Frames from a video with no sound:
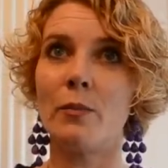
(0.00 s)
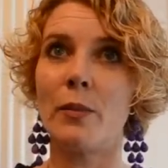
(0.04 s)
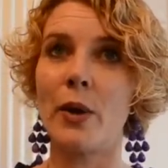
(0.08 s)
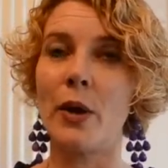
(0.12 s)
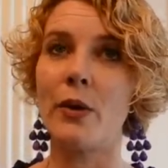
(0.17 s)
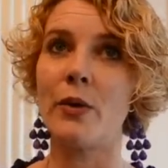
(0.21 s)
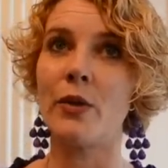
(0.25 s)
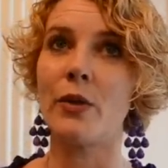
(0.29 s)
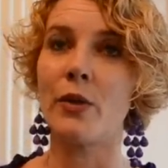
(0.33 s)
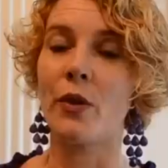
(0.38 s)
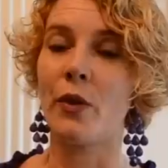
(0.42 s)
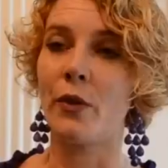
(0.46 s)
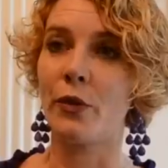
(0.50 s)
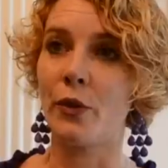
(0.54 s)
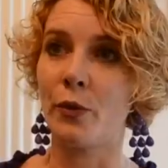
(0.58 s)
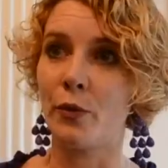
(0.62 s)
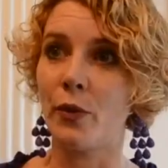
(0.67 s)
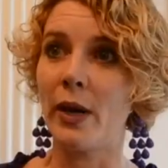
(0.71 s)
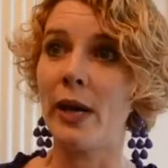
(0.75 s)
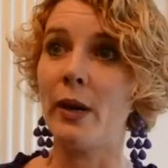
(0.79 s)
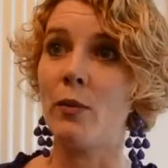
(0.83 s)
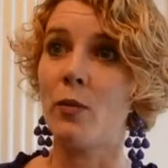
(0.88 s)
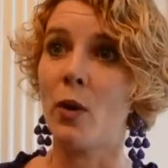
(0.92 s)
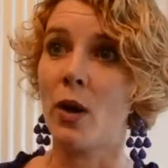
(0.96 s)
both on the
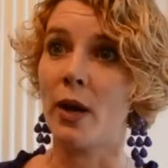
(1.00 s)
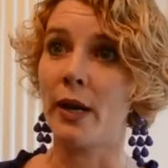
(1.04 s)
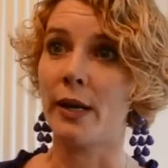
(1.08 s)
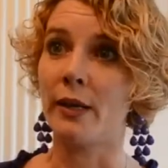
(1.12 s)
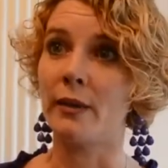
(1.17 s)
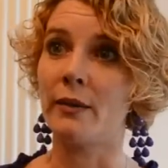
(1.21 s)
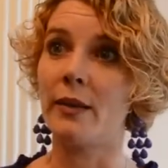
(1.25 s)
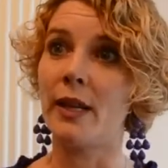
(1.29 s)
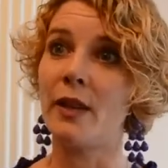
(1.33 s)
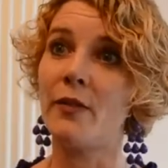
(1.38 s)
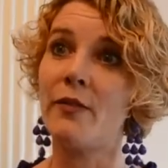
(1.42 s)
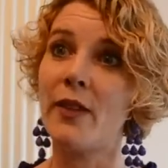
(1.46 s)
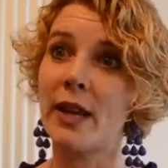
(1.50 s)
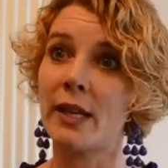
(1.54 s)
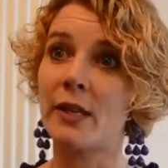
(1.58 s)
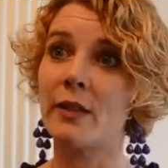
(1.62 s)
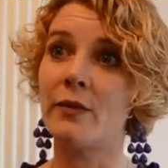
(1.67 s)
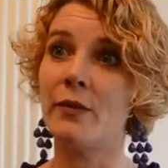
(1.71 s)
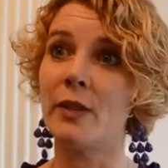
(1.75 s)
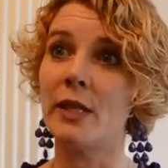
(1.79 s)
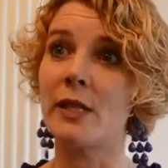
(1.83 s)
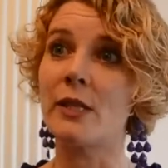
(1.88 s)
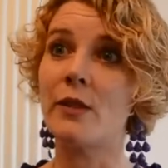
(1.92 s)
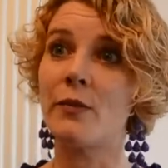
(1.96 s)
rewind, the
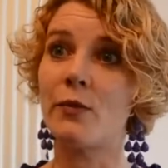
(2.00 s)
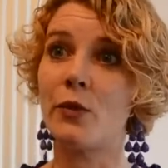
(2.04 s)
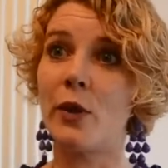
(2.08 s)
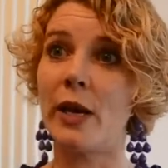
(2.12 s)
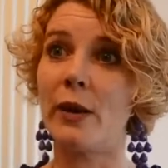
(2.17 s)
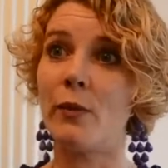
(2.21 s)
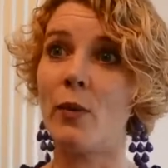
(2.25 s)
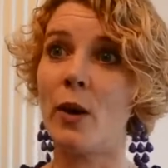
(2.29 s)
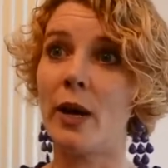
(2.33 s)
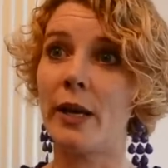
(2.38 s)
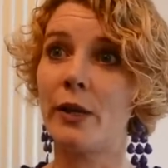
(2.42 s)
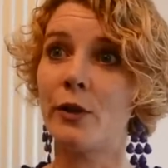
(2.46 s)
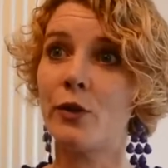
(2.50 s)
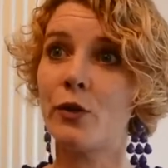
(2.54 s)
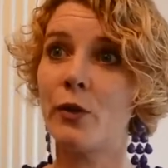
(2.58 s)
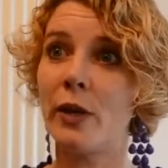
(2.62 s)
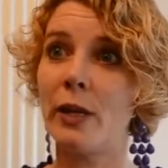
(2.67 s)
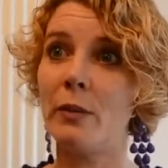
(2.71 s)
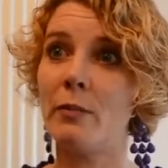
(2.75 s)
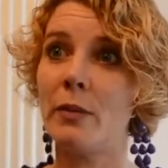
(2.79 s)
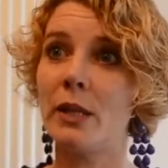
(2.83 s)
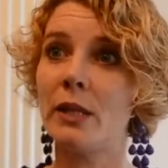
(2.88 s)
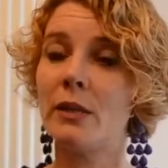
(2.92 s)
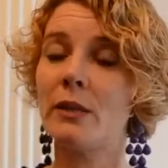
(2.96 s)
effectiveness of rewind
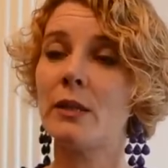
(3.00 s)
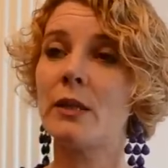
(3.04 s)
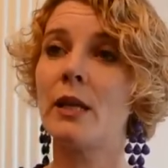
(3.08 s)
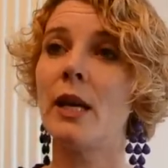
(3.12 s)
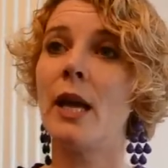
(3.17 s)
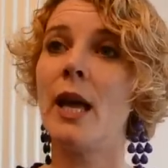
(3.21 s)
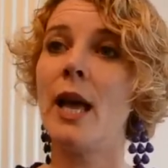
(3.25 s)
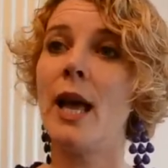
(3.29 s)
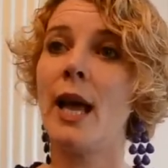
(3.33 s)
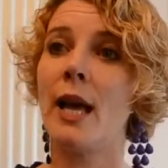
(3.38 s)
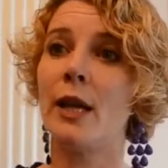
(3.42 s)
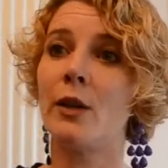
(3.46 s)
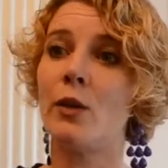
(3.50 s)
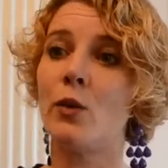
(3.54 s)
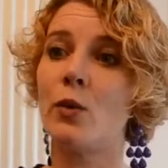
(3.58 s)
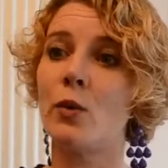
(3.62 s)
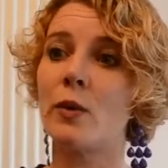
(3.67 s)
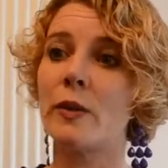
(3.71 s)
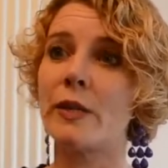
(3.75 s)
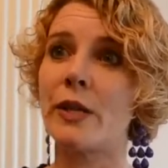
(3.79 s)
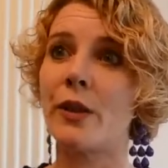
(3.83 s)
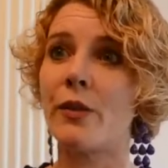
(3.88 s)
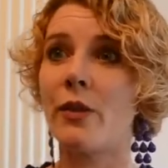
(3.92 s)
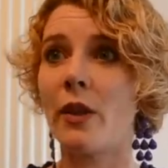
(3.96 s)
treatment, and
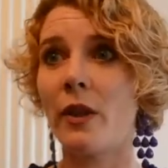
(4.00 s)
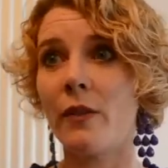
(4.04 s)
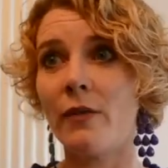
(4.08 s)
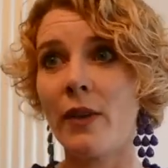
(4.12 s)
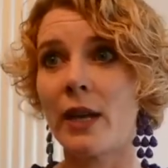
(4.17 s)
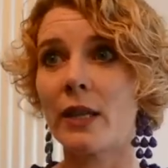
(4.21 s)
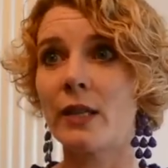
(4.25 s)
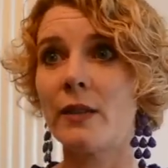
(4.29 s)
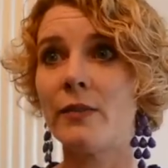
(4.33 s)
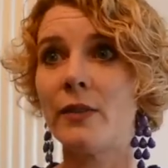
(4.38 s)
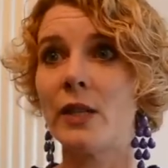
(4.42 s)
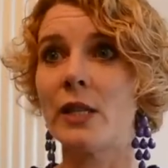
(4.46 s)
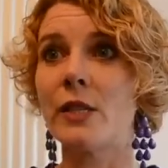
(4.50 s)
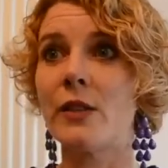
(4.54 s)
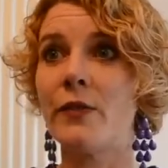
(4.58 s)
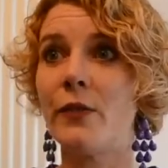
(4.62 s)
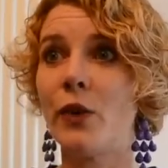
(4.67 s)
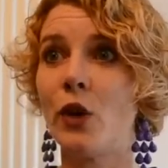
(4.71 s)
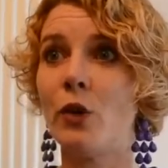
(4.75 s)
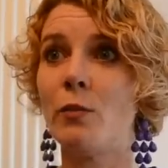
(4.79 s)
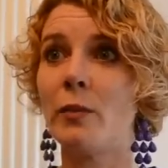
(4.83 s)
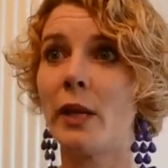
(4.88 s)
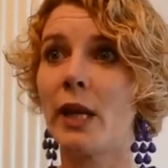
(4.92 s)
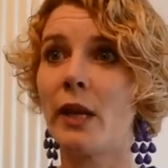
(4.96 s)
also the effectiveness of
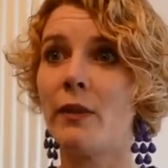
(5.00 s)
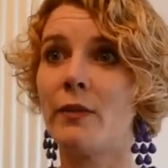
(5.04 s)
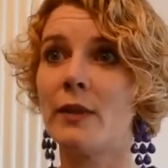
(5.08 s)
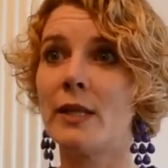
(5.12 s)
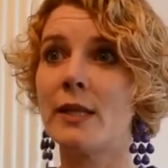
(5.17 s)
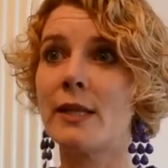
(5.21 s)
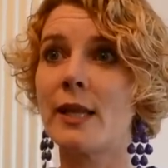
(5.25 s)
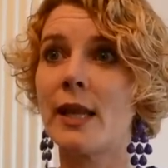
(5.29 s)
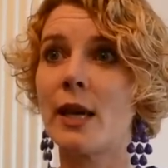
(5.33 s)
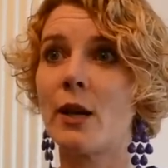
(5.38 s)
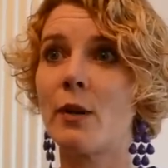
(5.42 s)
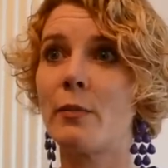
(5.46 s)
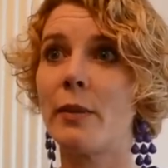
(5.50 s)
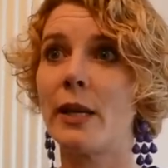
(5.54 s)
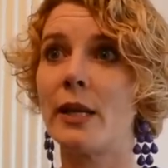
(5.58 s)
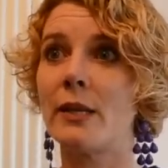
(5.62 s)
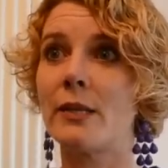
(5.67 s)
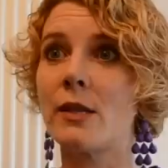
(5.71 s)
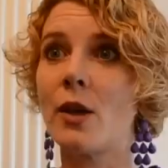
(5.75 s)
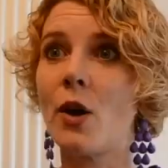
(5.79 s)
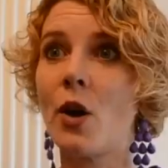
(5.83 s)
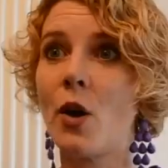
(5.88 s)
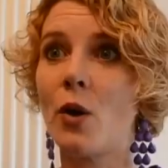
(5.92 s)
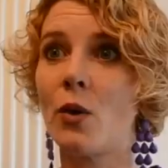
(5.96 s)
human givens therapy
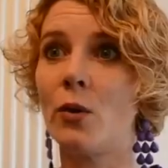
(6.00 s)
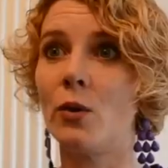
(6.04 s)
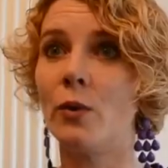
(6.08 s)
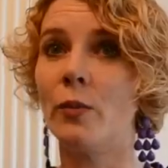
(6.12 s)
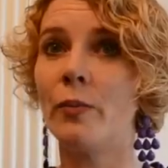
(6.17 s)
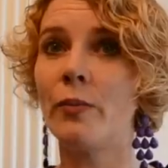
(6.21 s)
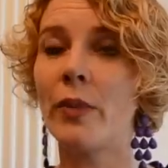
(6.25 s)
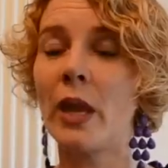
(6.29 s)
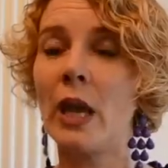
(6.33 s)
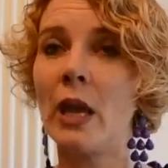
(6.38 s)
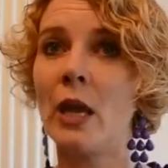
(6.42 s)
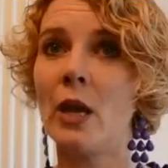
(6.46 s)
as a whole.